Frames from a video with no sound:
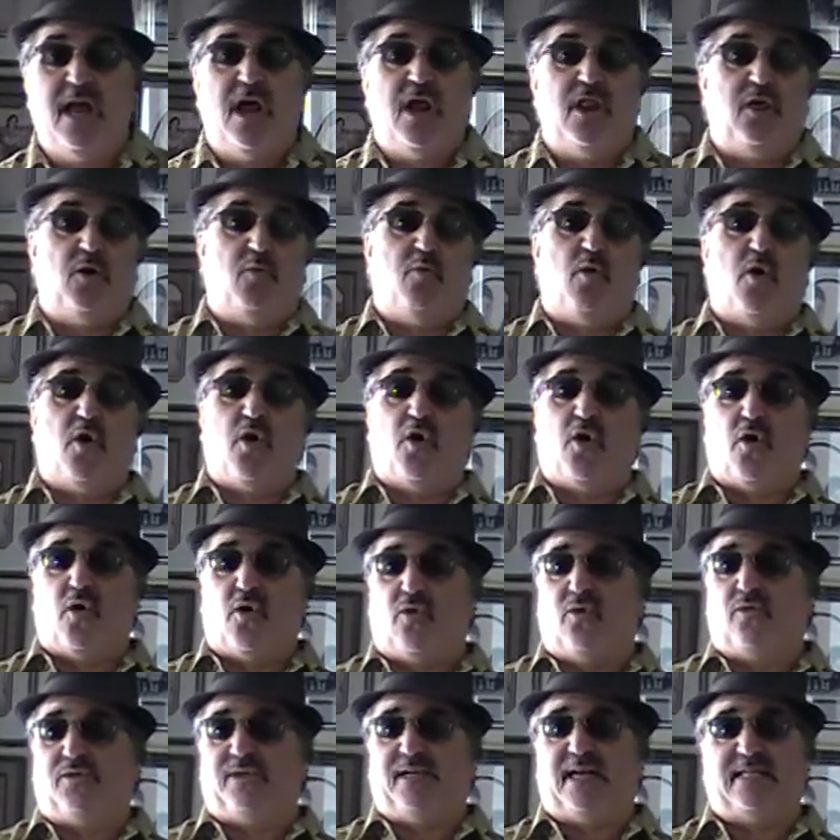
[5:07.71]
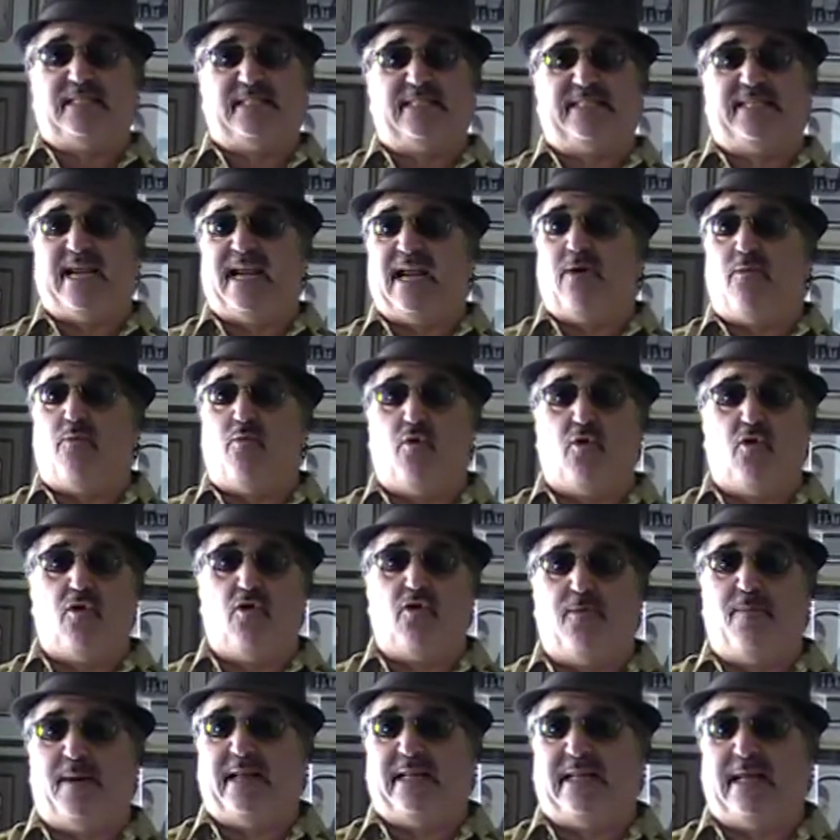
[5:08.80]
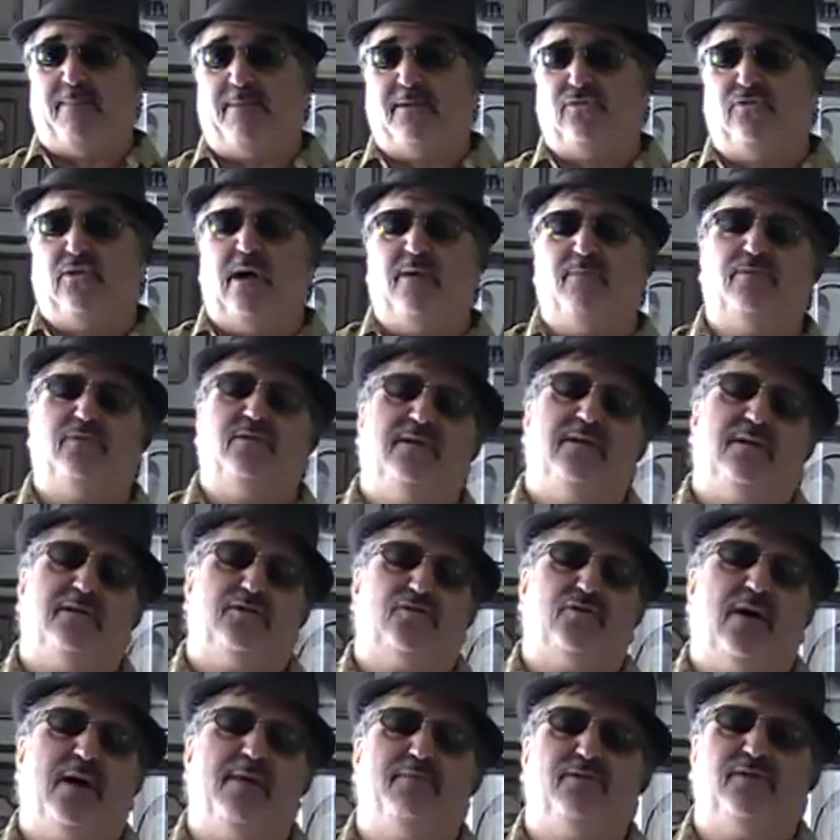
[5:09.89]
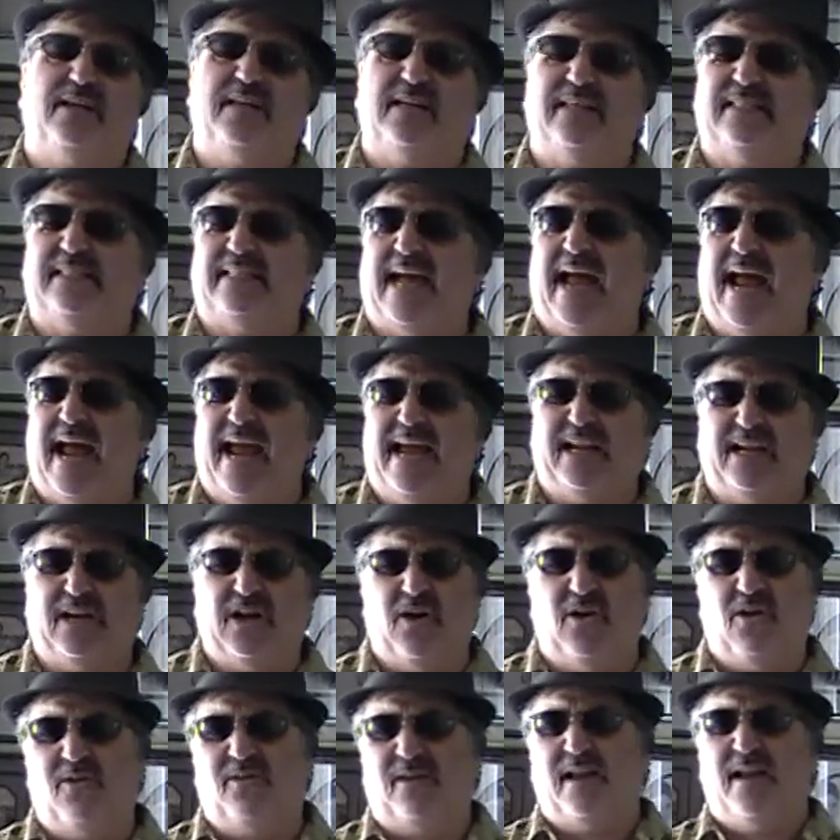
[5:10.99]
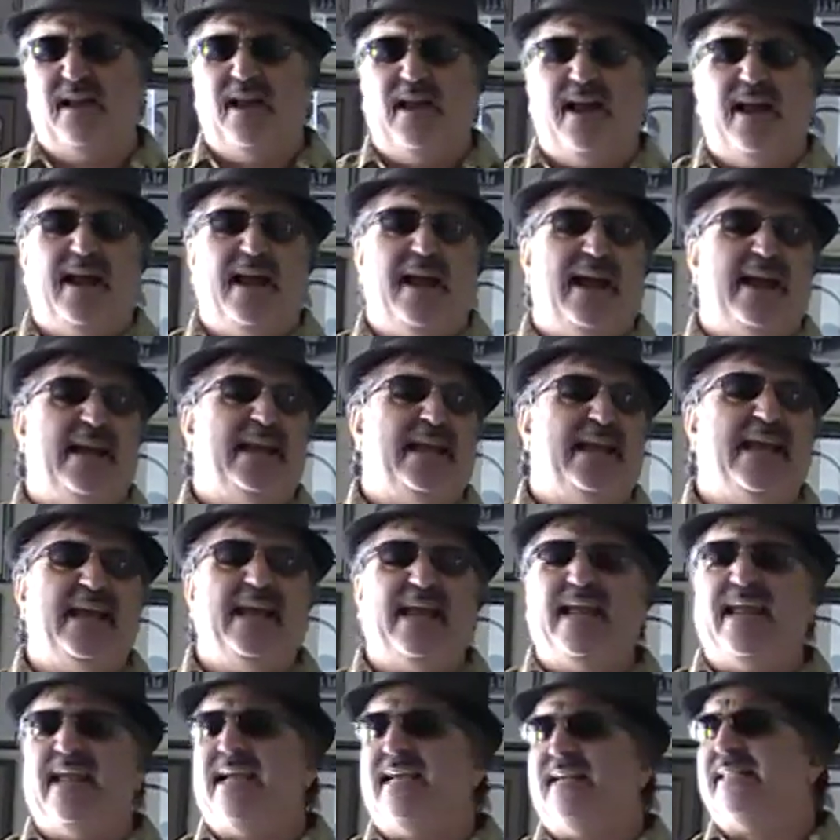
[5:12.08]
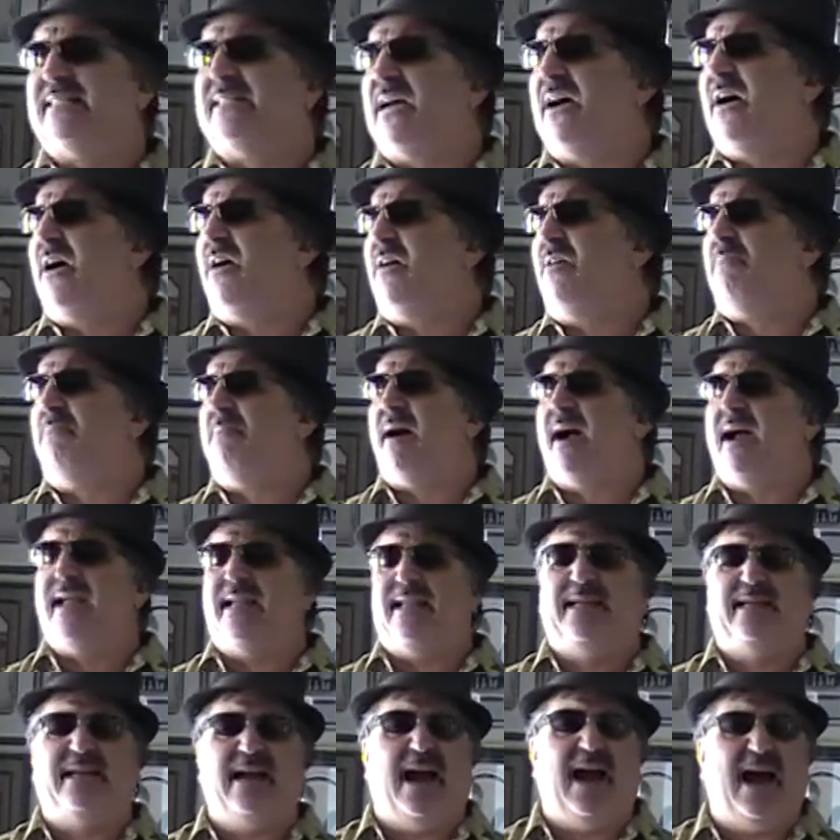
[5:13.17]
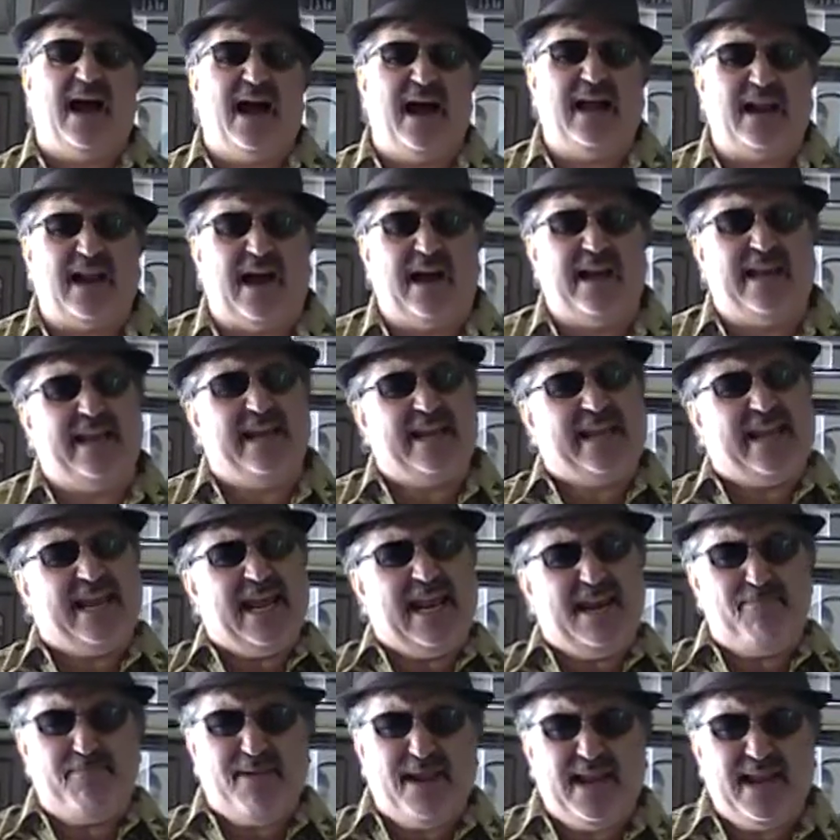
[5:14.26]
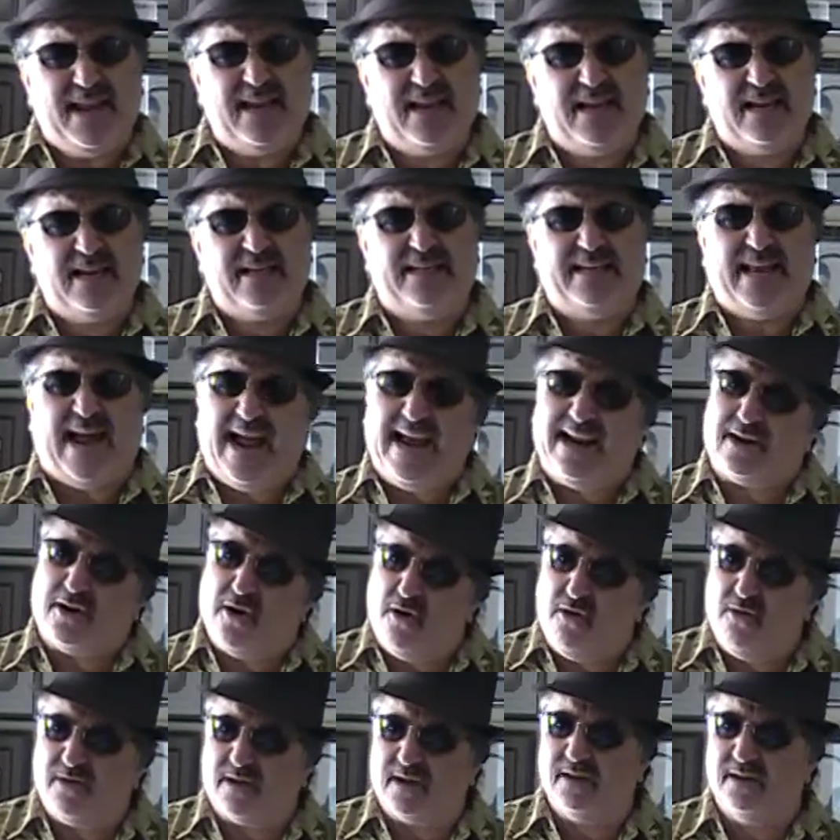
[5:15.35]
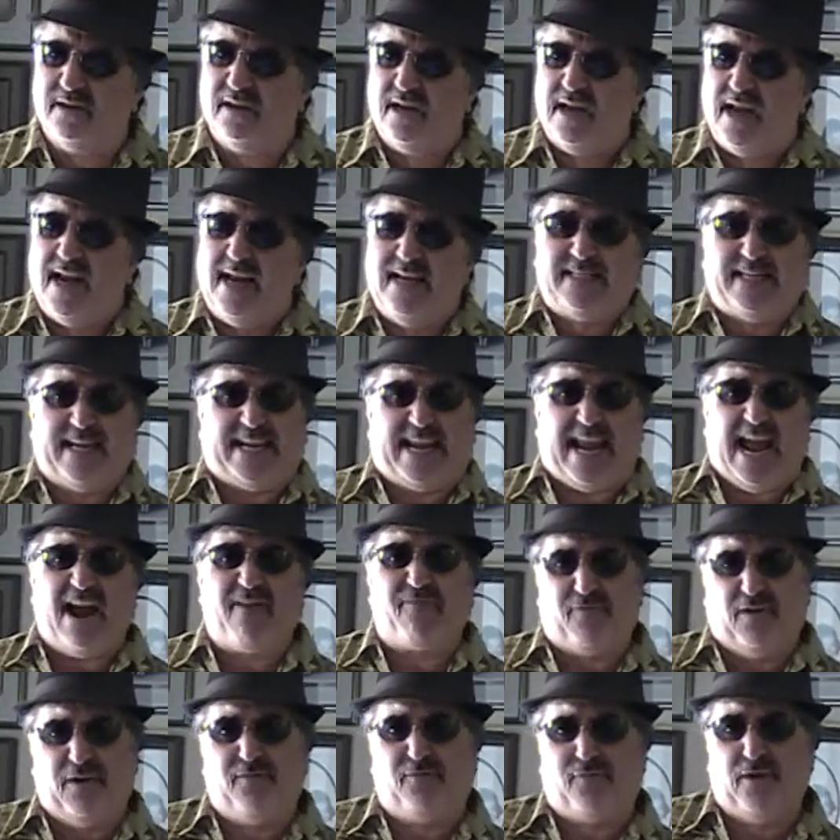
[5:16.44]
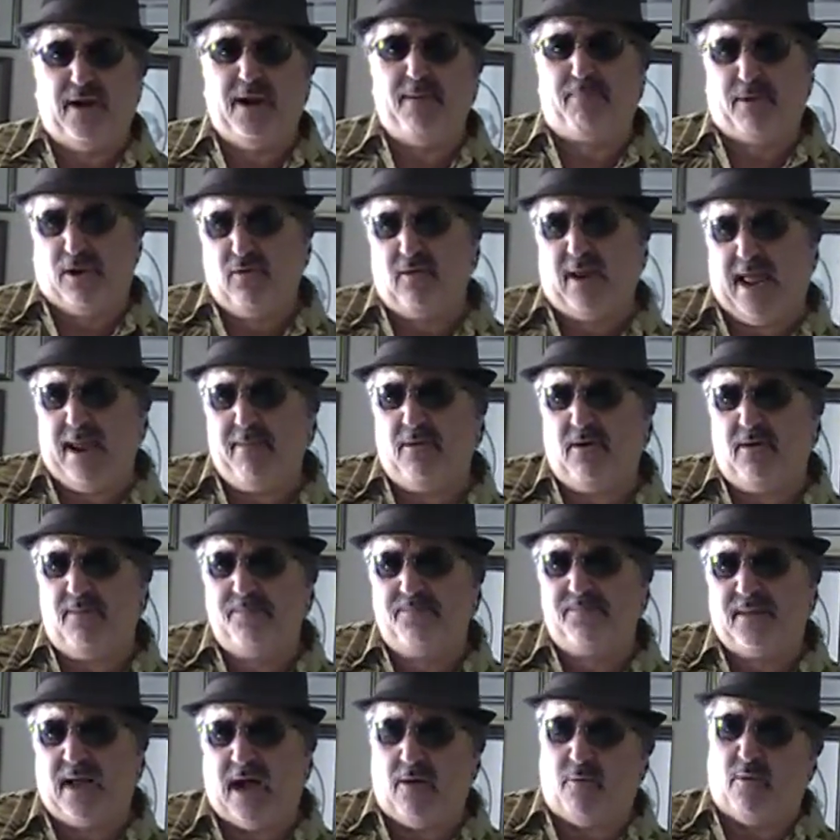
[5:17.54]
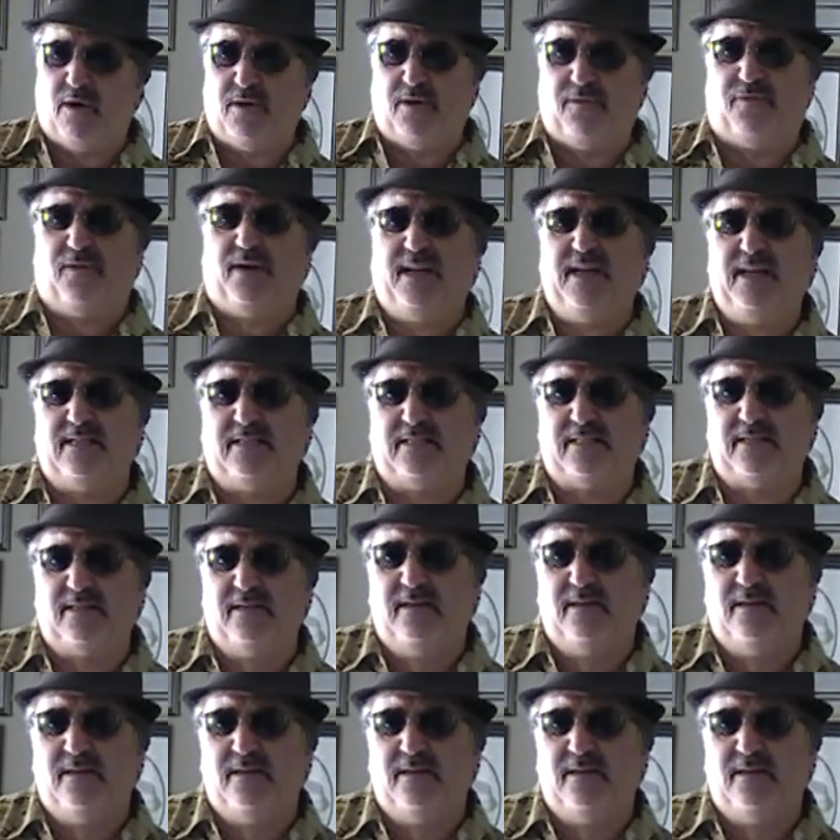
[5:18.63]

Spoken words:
The world doesn't say a word about that, but Trump drinks Diet Coke and he is, oh my God, are you kidding me? Diet Coke? Is it caffeine-free Blue Label? I wonder if it is.